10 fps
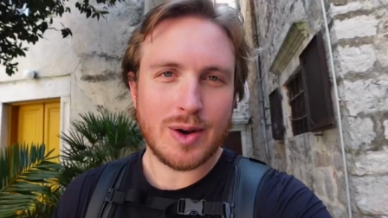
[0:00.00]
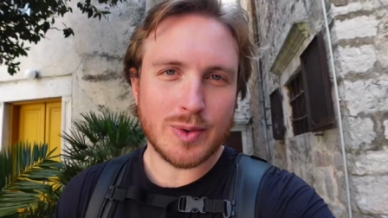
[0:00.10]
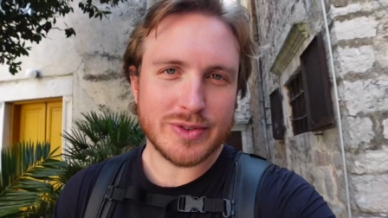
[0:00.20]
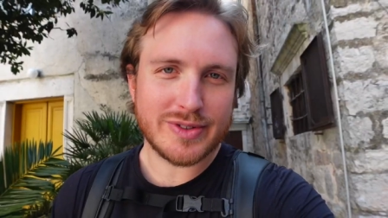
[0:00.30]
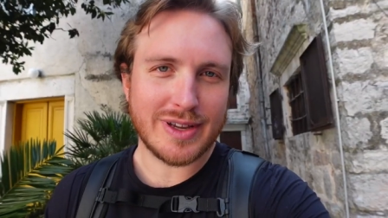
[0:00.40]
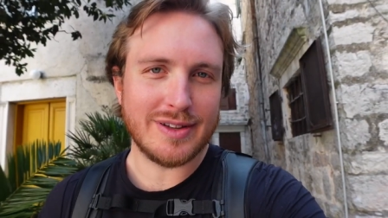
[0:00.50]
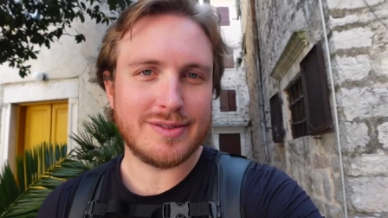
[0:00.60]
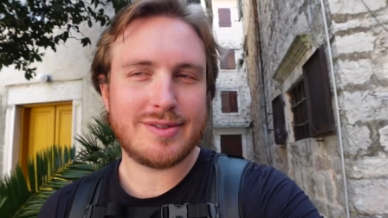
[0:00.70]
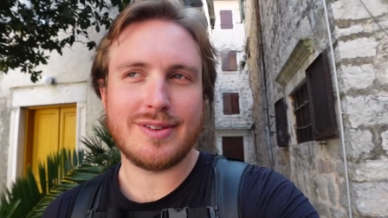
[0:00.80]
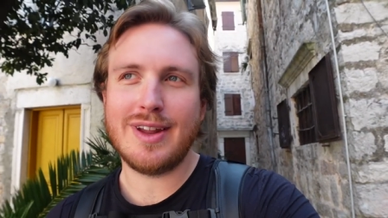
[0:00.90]
I will say
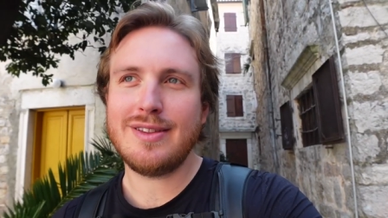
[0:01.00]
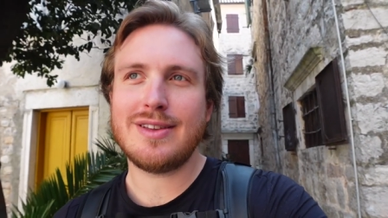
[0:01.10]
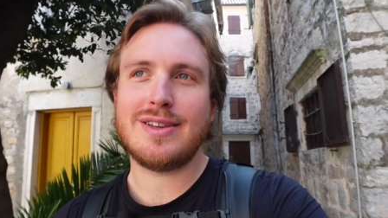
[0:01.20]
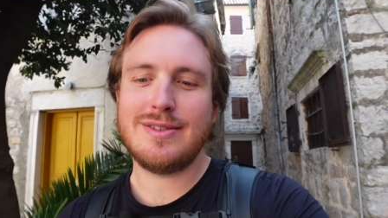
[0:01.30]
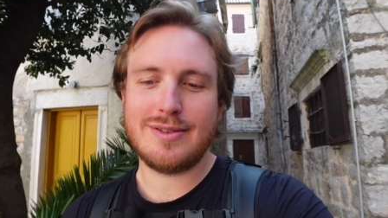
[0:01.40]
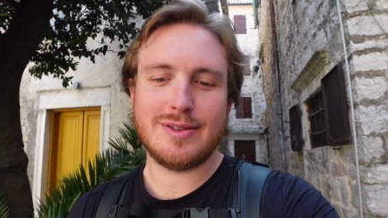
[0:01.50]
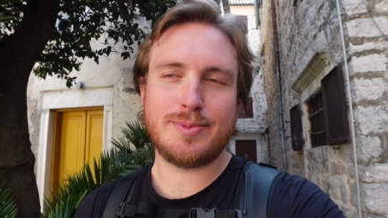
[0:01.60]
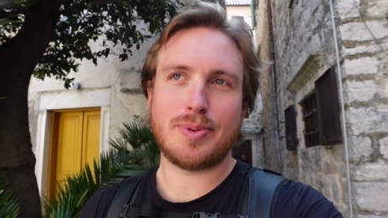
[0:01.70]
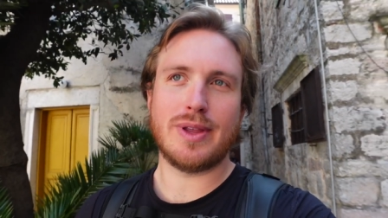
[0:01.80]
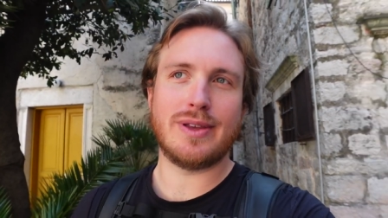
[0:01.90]
it's not the
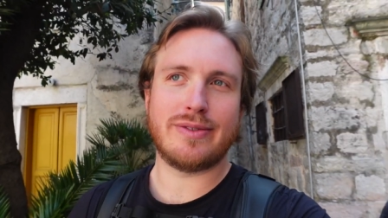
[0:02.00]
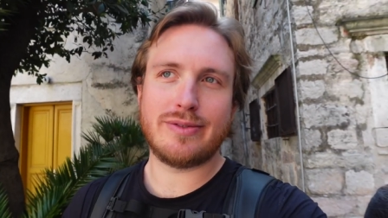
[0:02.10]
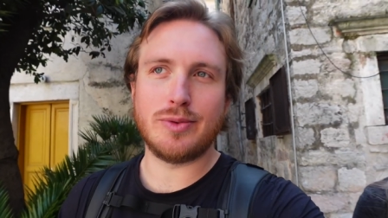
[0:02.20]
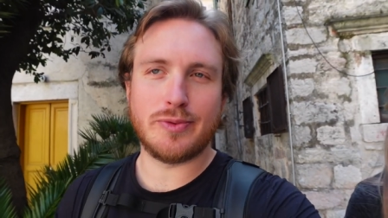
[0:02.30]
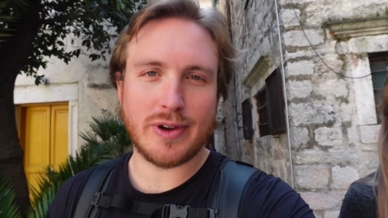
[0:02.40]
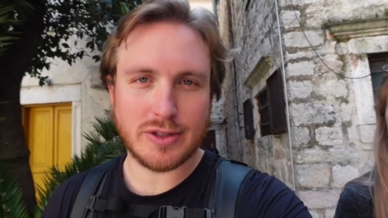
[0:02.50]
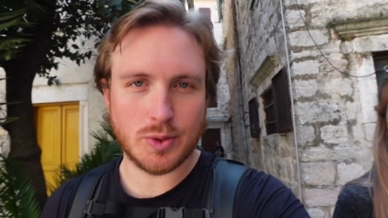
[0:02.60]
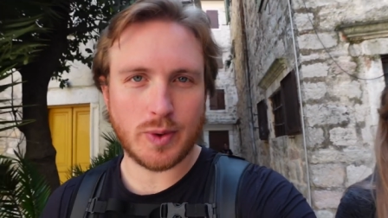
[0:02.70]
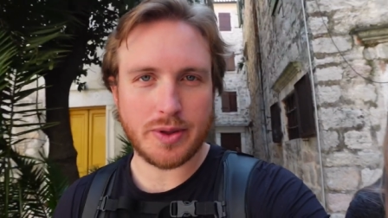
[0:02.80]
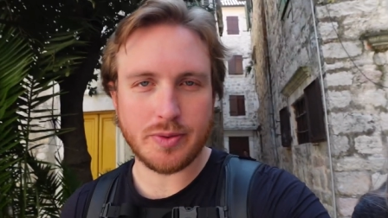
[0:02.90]
easiest place to find your
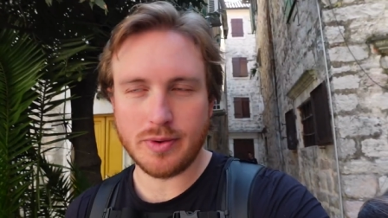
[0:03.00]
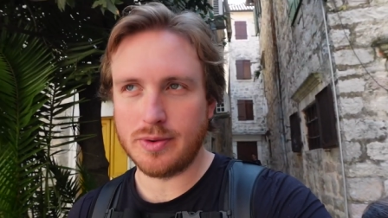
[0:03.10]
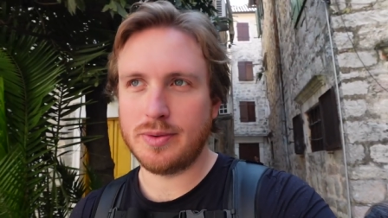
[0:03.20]
way through.